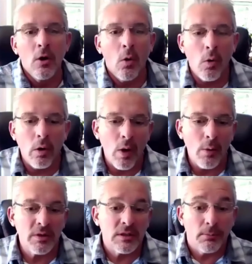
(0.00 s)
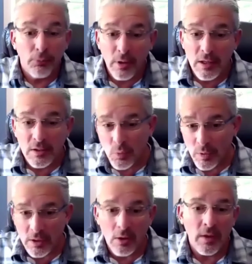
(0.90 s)
or what was the prettiest
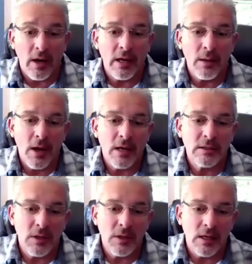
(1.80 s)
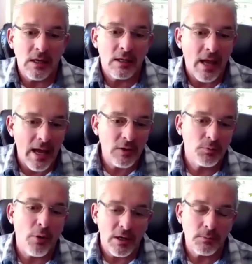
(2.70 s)
window that I could possibly get at the
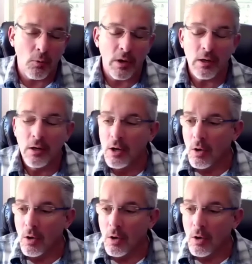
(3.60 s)
highest price point,